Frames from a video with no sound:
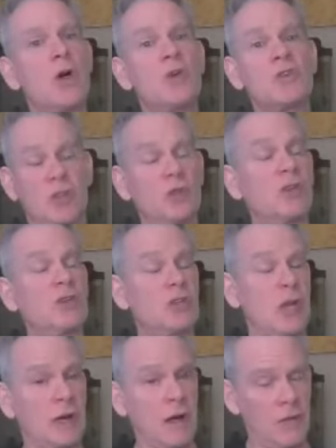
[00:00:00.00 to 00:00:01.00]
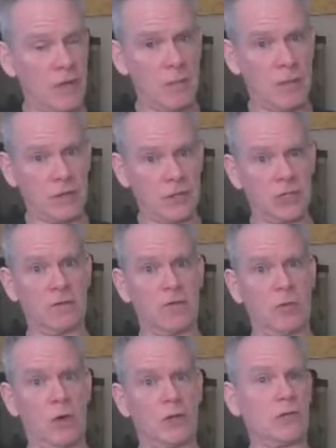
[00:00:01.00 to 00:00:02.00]
So you can check out that message if you
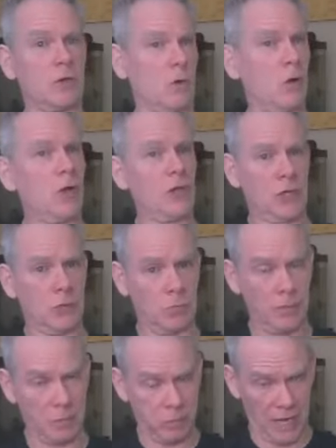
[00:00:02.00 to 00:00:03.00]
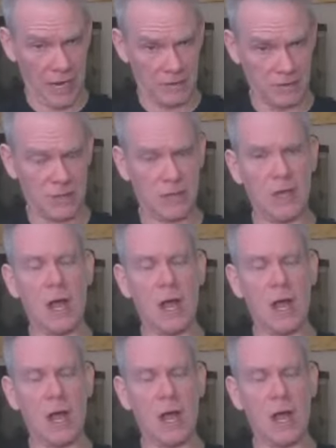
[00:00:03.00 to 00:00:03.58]
want to. You'll be blessed.